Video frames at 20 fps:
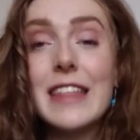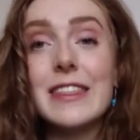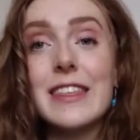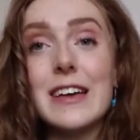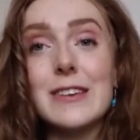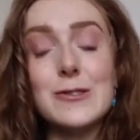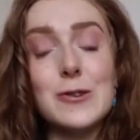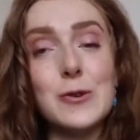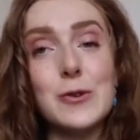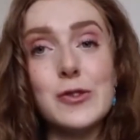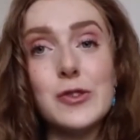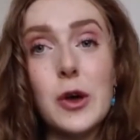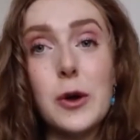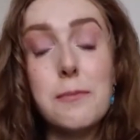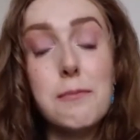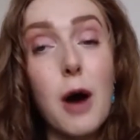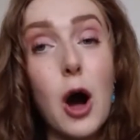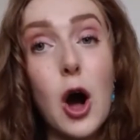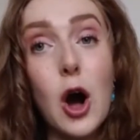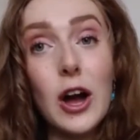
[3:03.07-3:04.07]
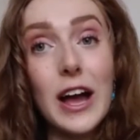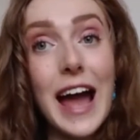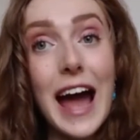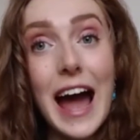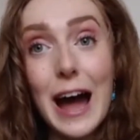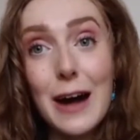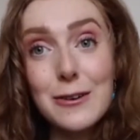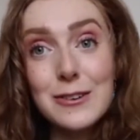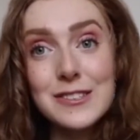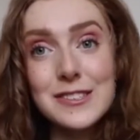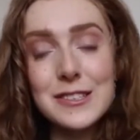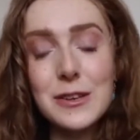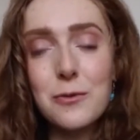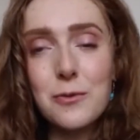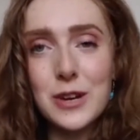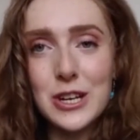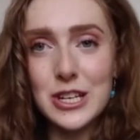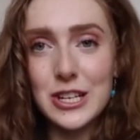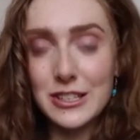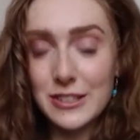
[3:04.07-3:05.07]
There's also Park House,
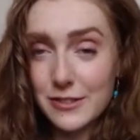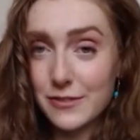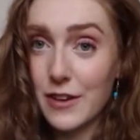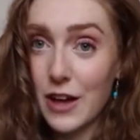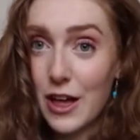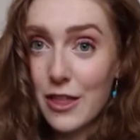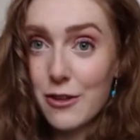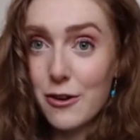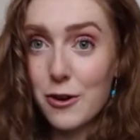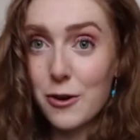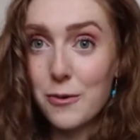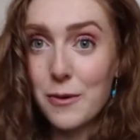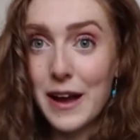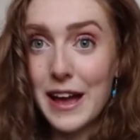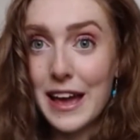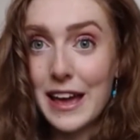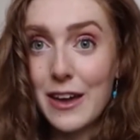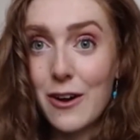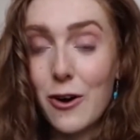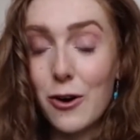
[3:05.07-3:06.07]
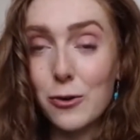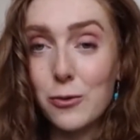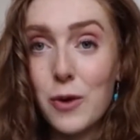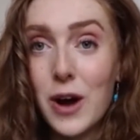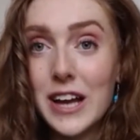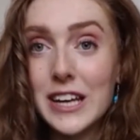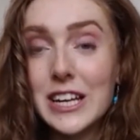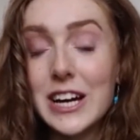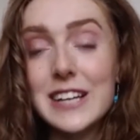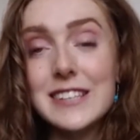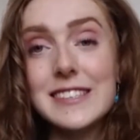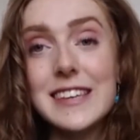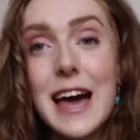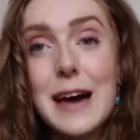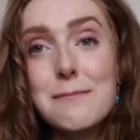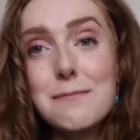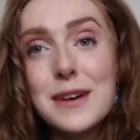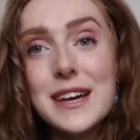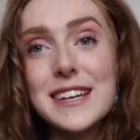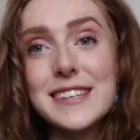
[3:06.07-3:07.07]
which is further away on White Knights
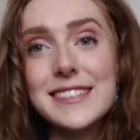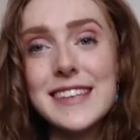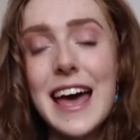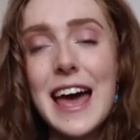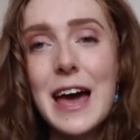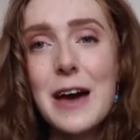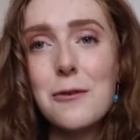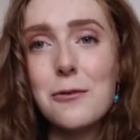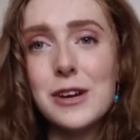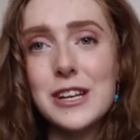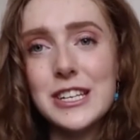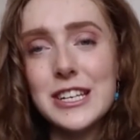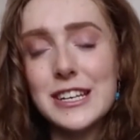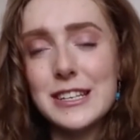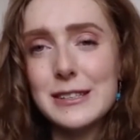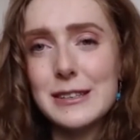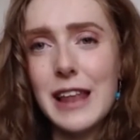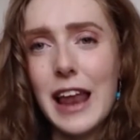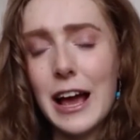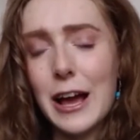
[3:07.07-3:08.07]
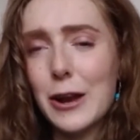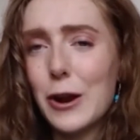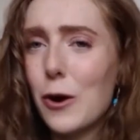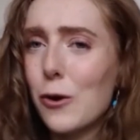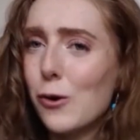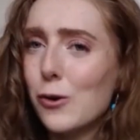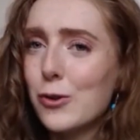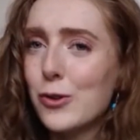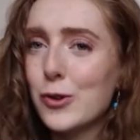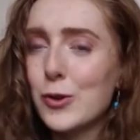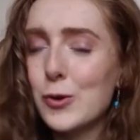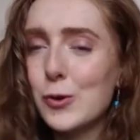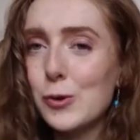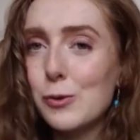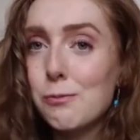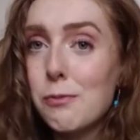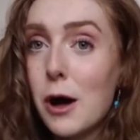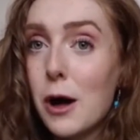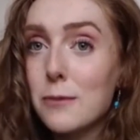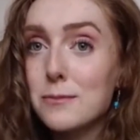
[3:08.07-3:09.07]
campus, which is like an old school
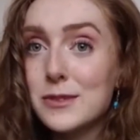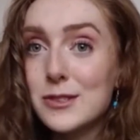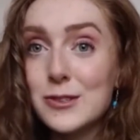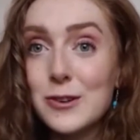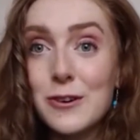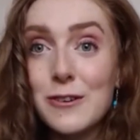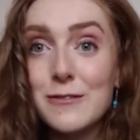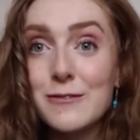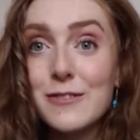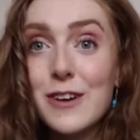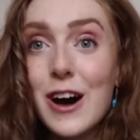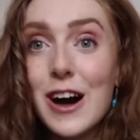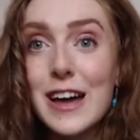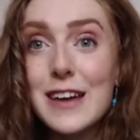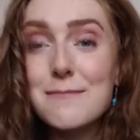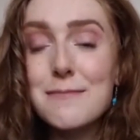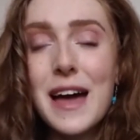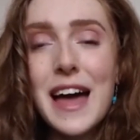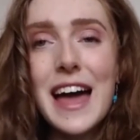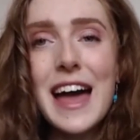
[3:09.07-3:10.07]
pub sort of vibe.